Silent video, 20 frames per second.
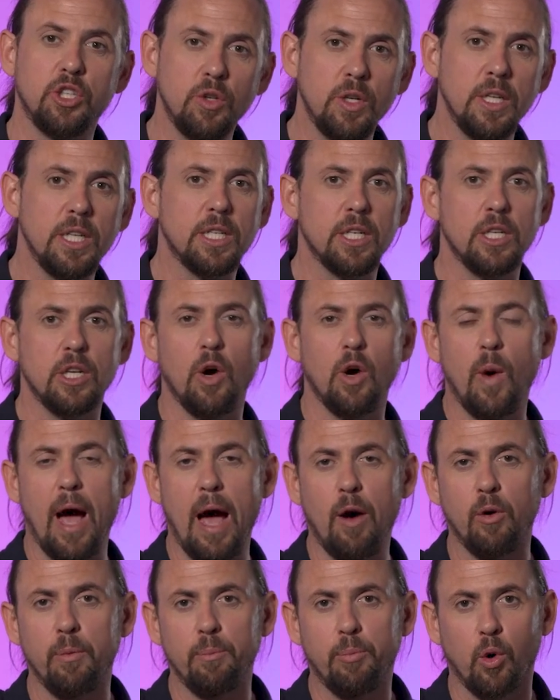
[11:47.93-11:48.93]
you need to know
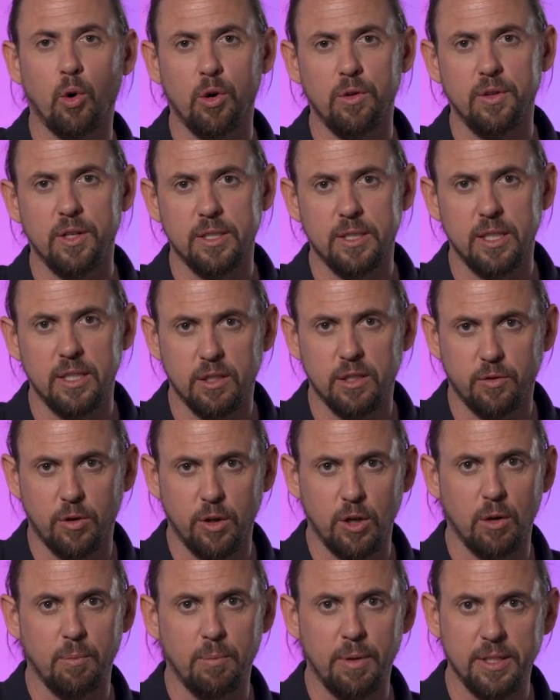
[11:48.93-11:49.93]
how important this is for
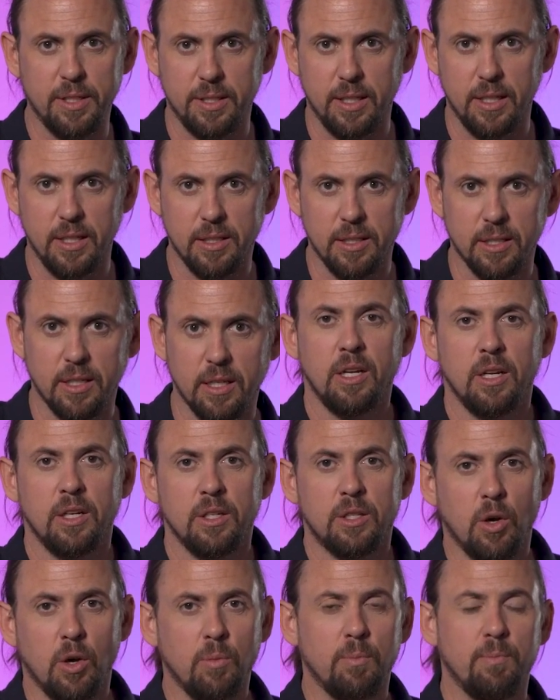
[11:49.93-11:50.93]
your business.
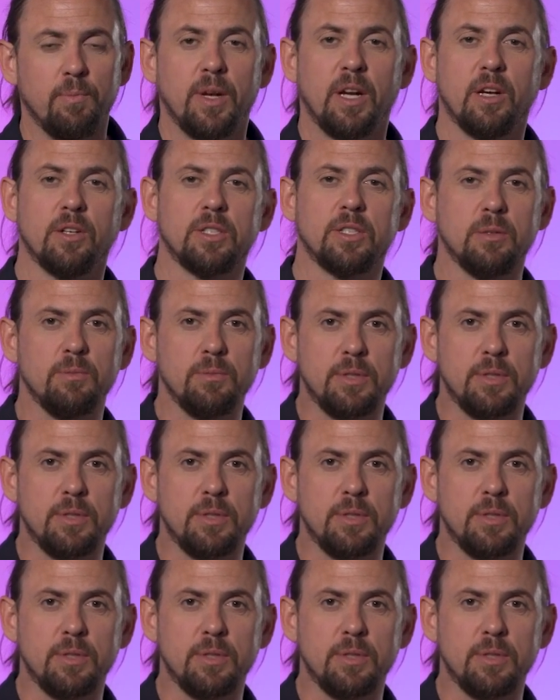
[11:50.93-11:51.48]
So here's some